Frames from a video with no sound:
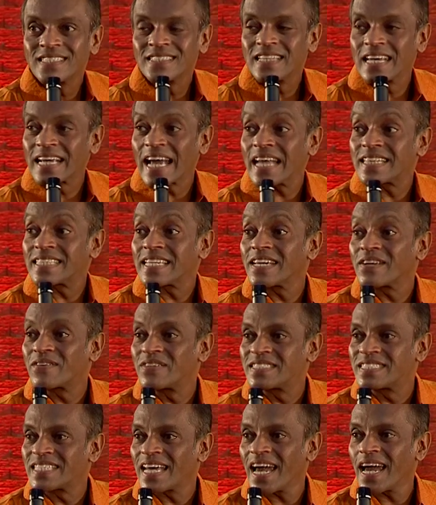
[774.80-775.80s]
The Catholic
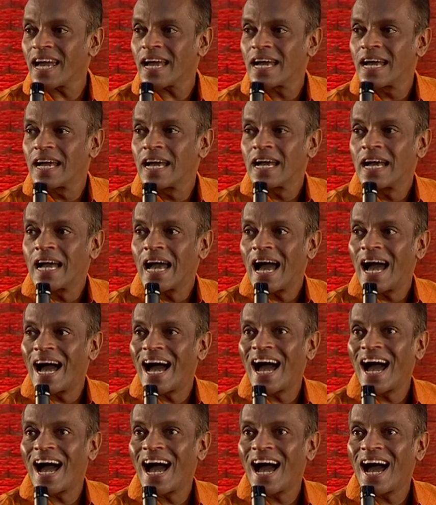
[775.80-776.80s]
will say,
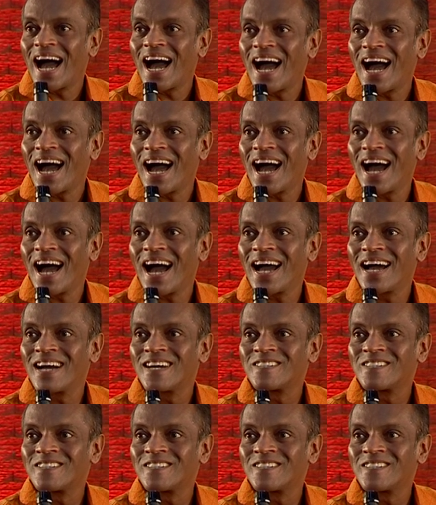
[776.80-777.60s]
I